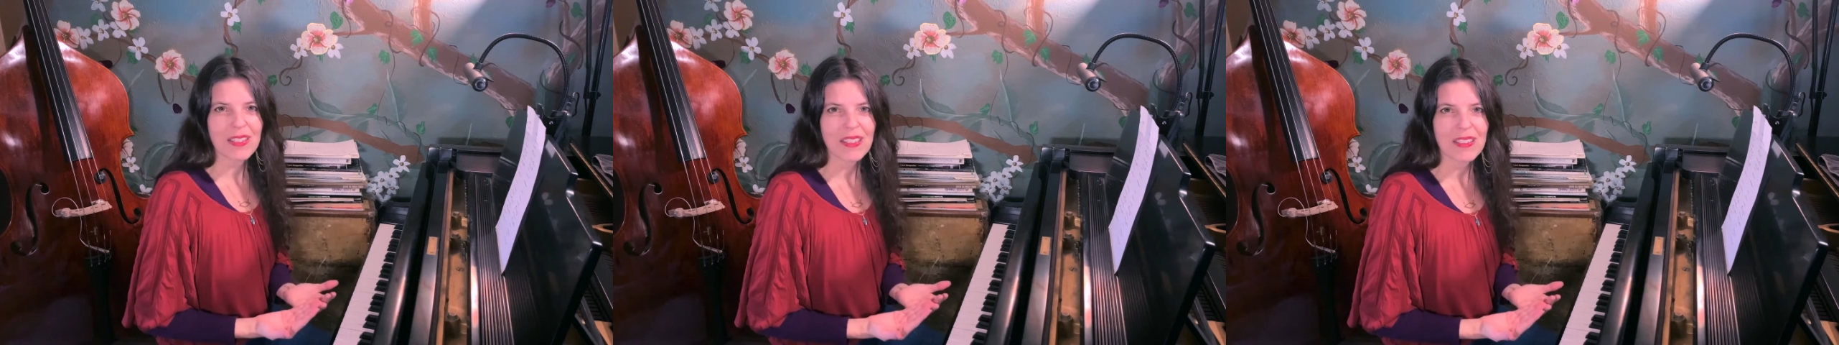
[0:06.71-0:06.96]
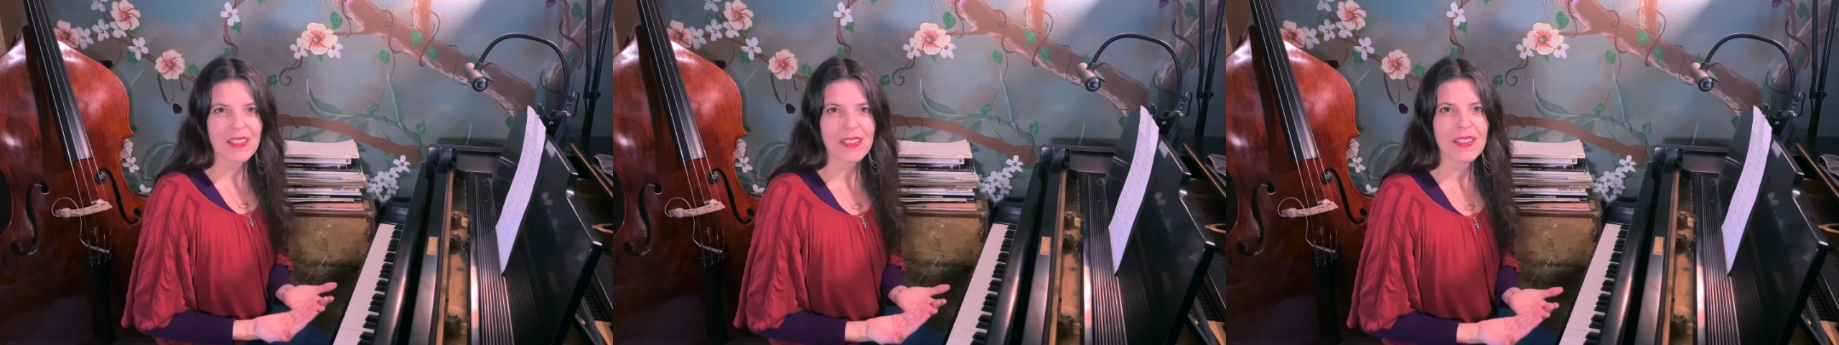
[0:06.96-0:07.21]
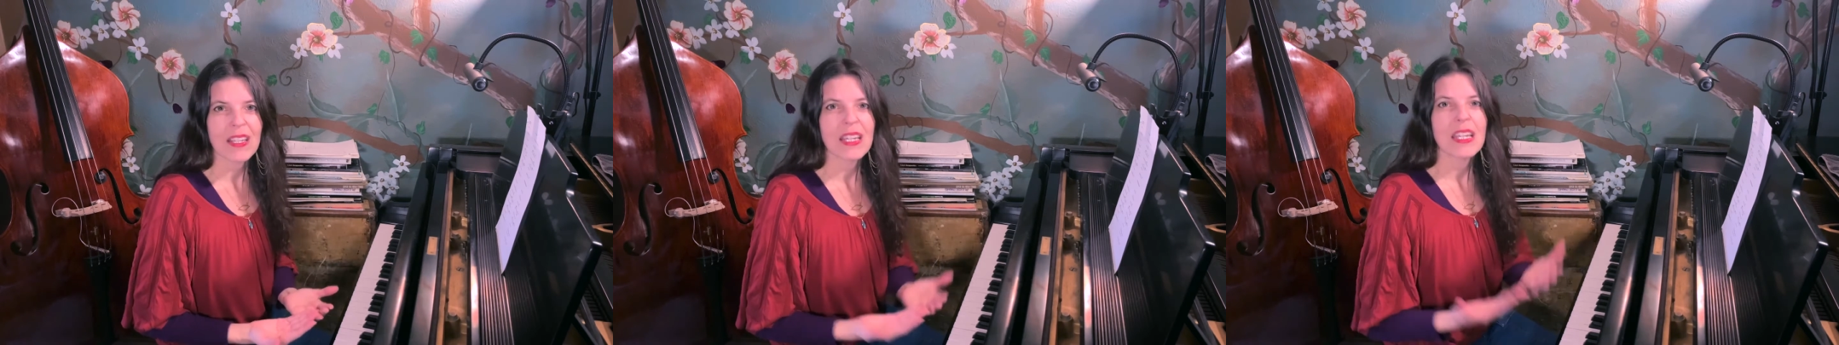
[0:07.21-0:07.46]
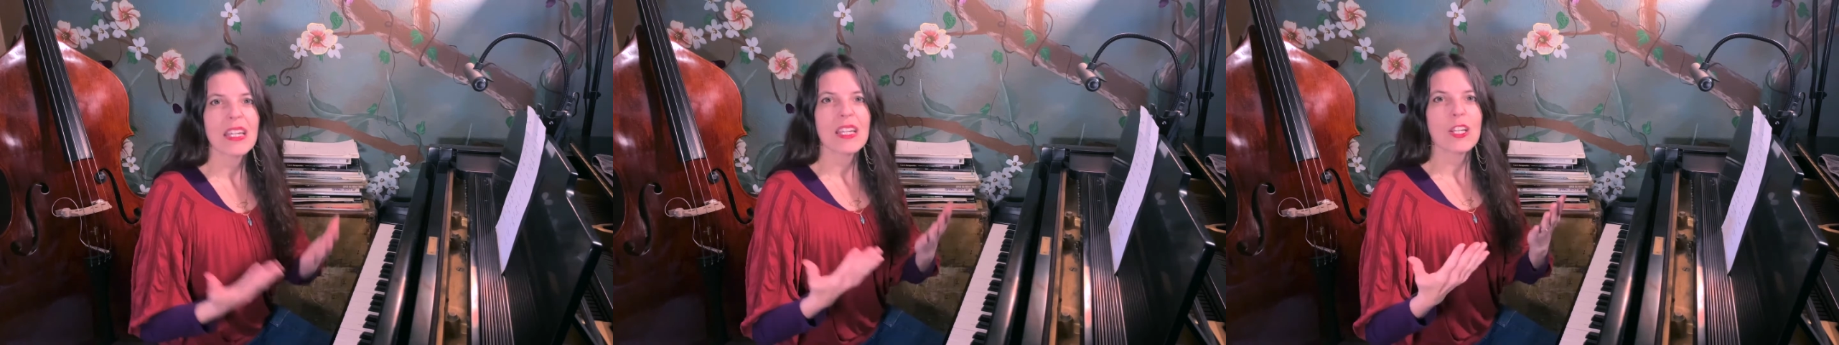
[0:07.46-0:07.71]
is
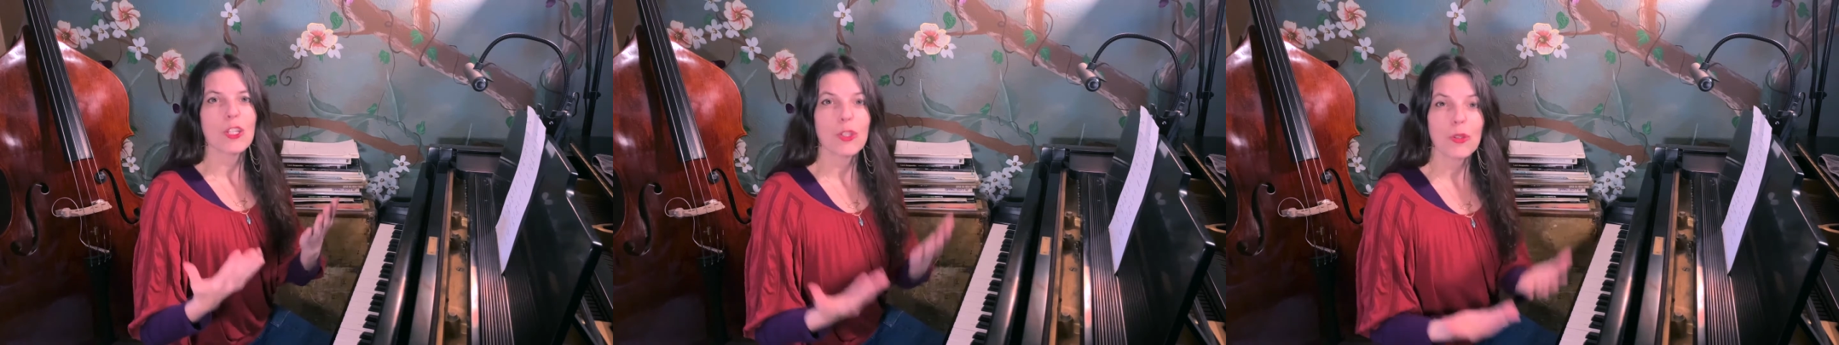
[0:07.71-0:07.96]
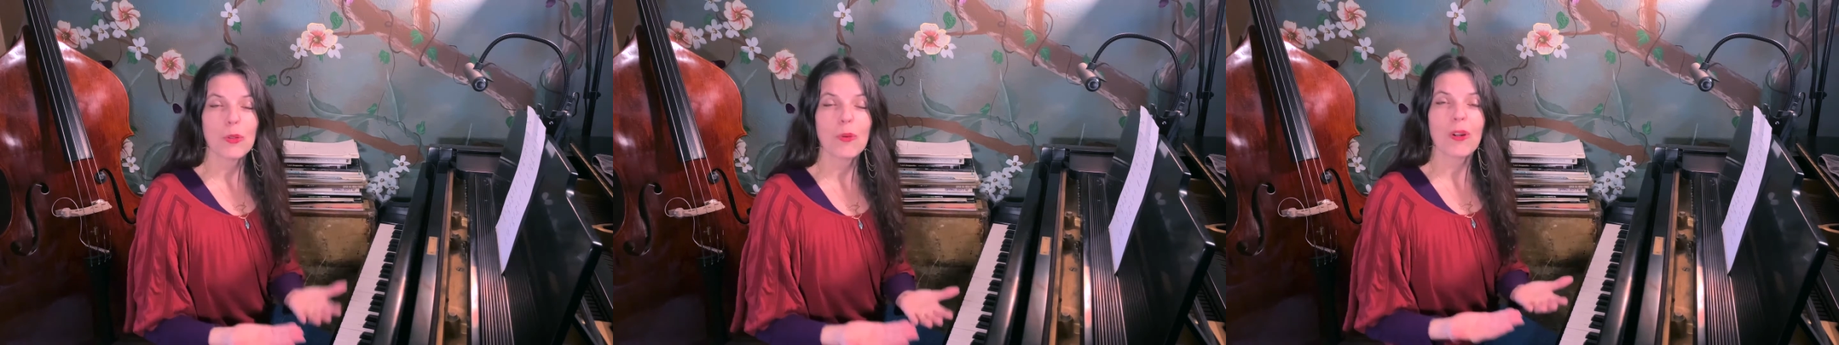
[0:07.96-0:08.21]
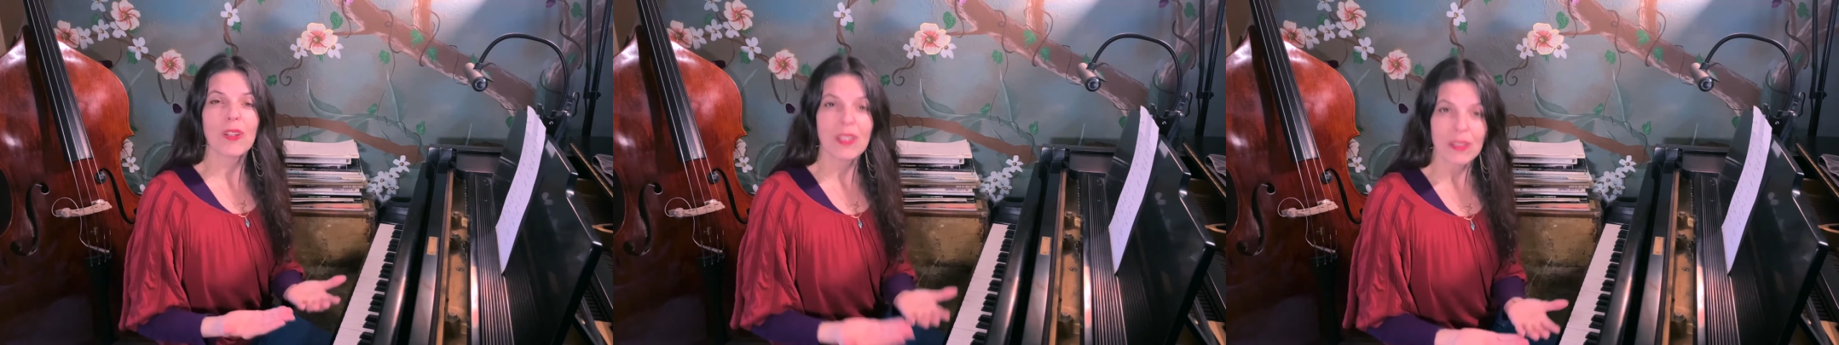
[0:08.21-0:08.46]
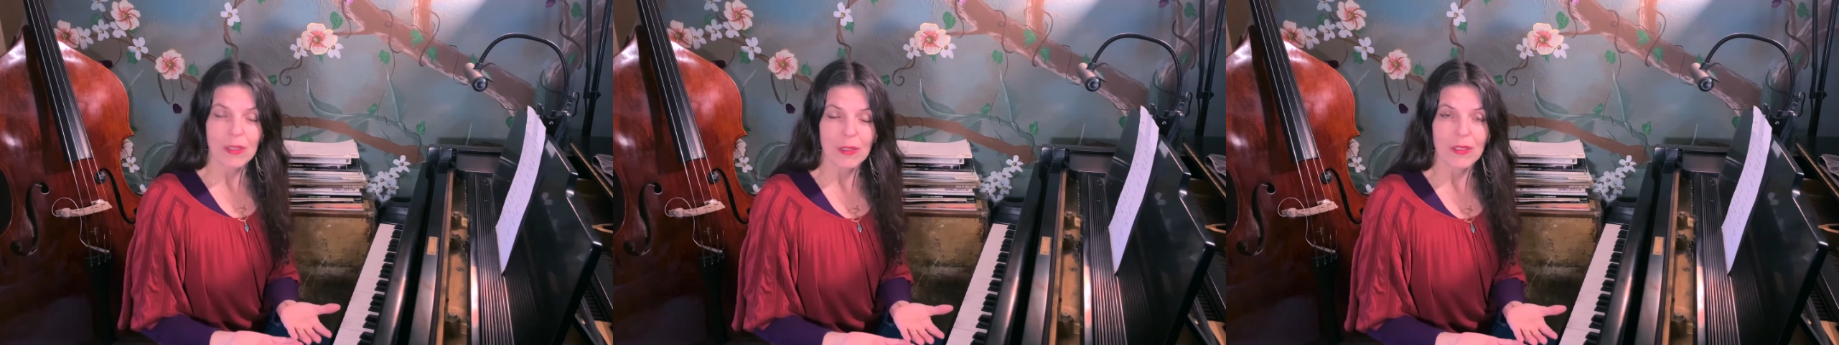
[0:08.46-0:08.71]
you are
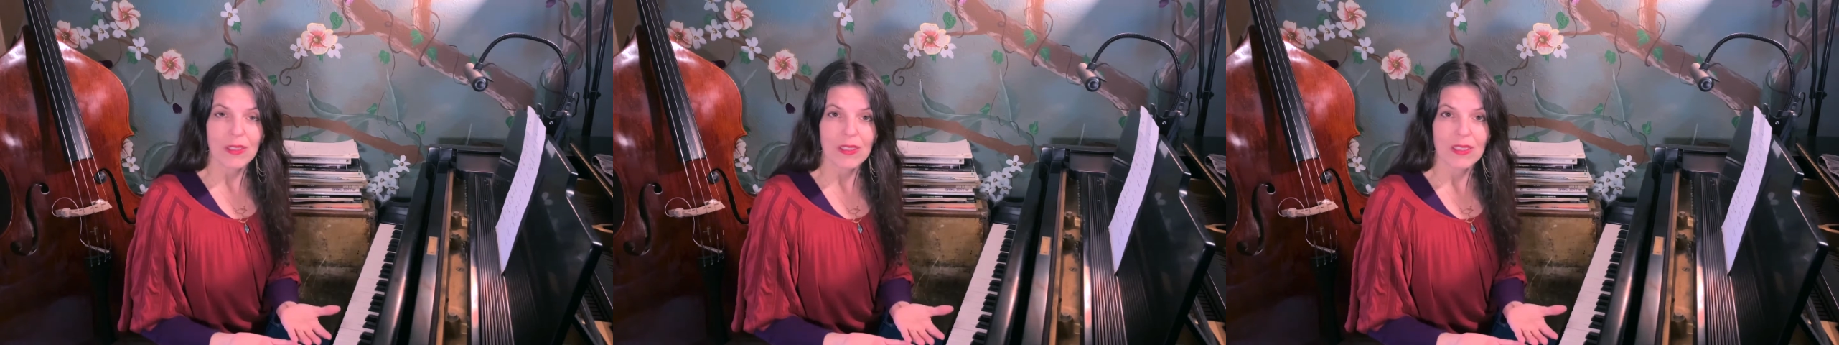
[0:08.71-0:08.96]
here